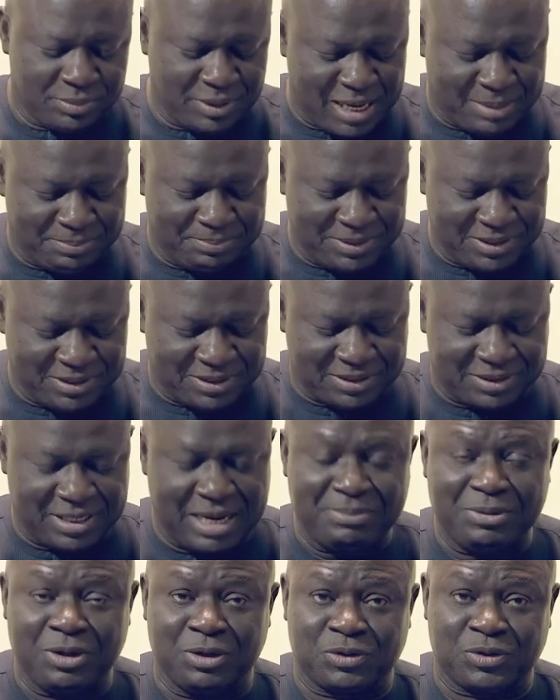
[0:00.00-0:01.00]
Now, please,
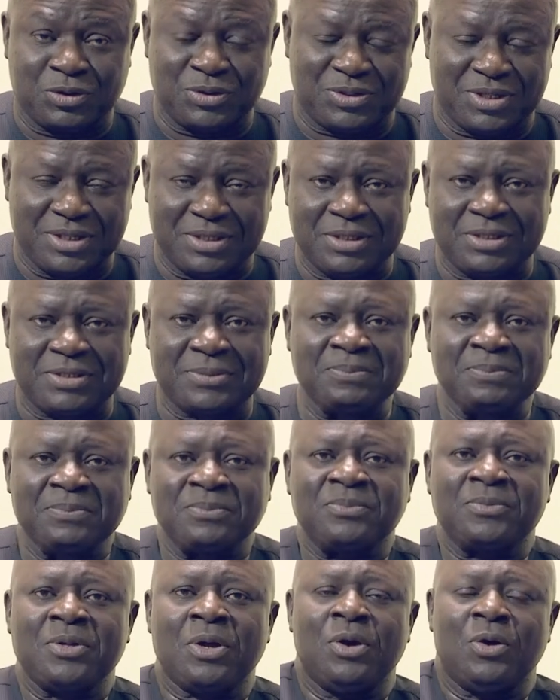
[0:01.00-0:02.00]
let me also say this
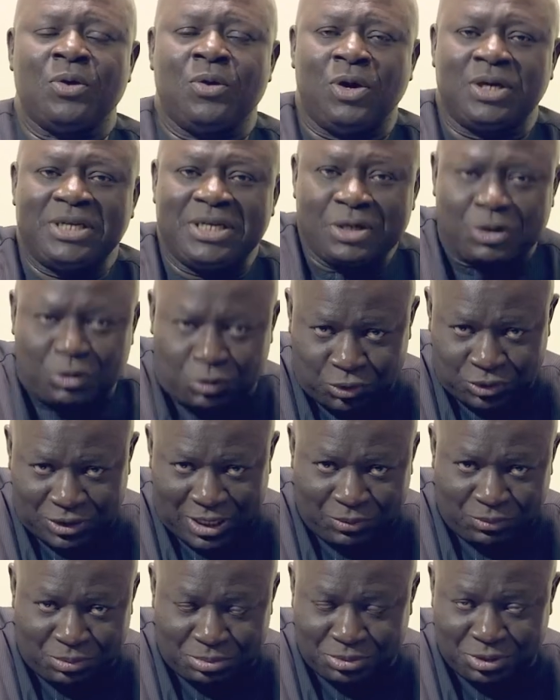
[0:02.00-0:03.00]
God didn't close
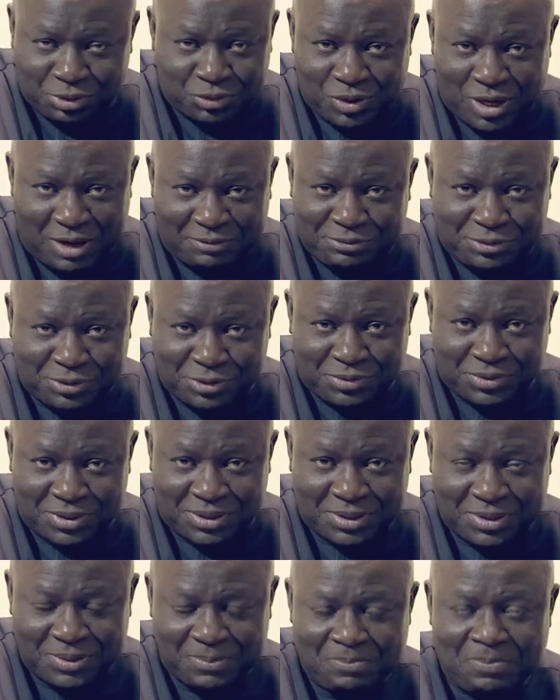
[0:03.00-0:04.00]
her womb, not to have
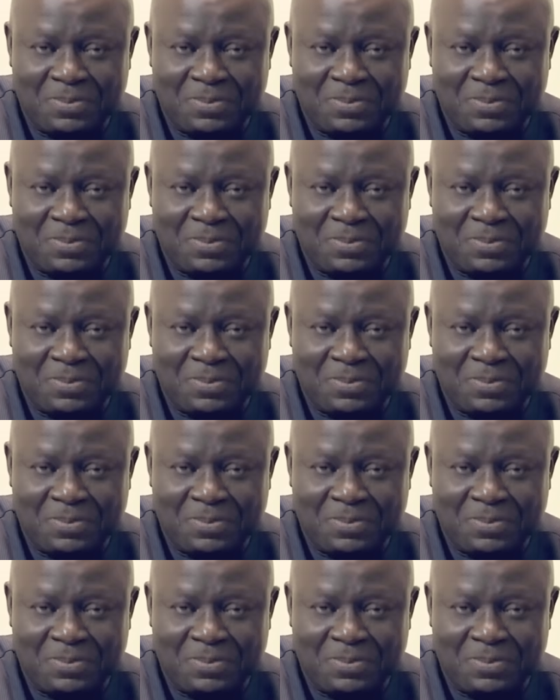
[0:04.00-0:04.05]
children.